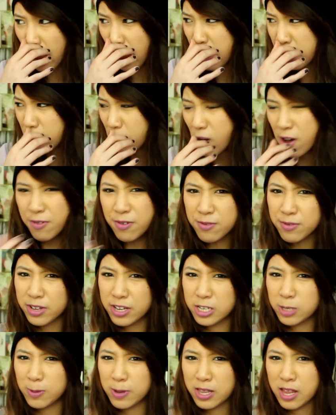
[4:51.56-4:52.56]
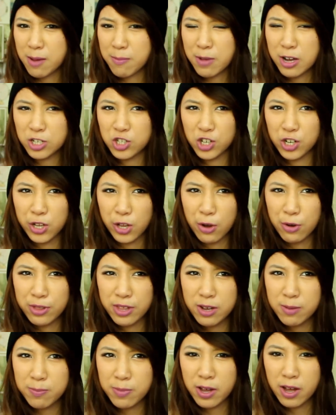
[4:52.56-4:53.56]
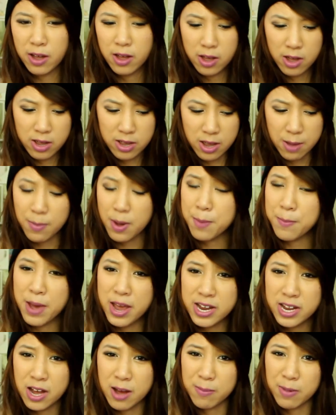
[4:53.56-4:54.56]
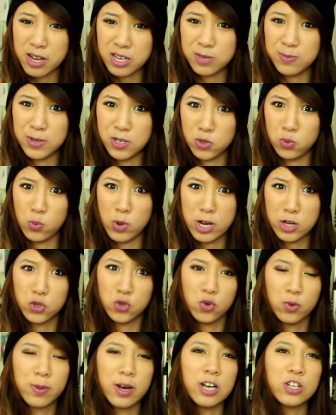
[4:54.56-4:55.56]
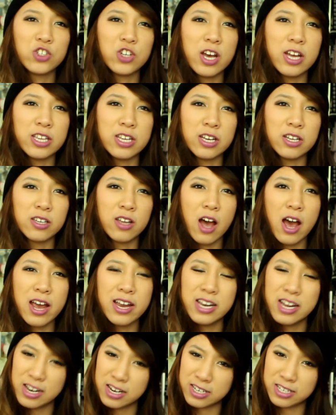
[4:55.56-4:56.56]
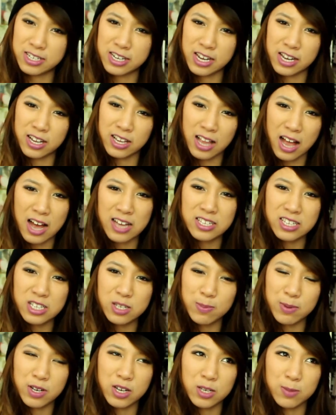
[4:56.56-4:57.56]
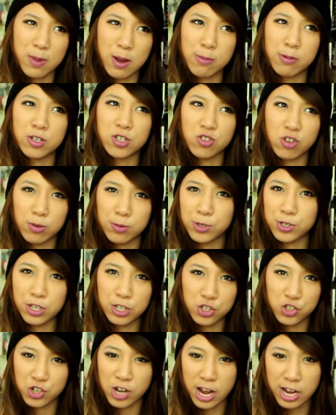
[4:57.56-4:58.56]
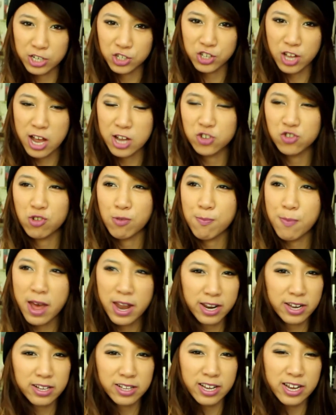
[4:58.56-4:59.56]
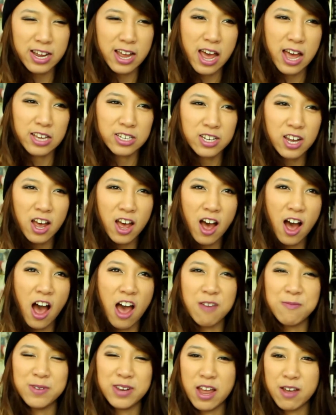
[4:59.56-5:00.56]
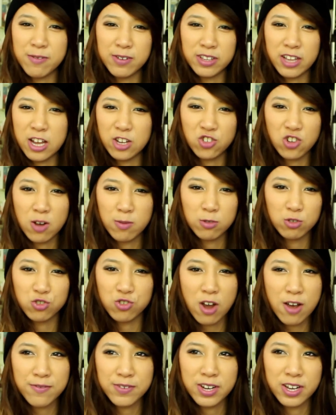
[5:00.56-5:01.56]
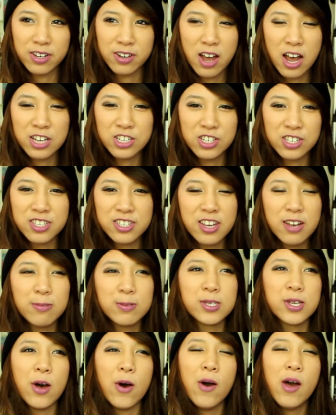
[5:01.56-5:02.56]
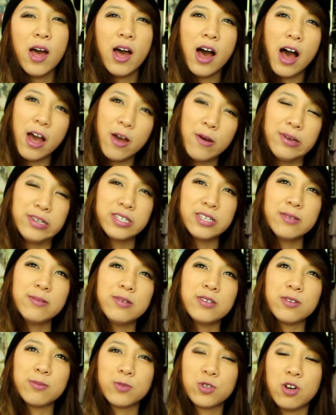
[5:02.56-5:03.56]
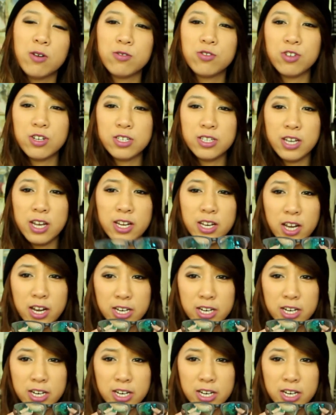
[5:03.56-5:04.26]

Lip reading: I know I don't really spend that much in clothing, but yeah, my makeup I spent way too much. And then I needed to get glasses because my prescription has changed like dramatically and I've been having like trouble driving at night and stuff. So I went to the optometrist and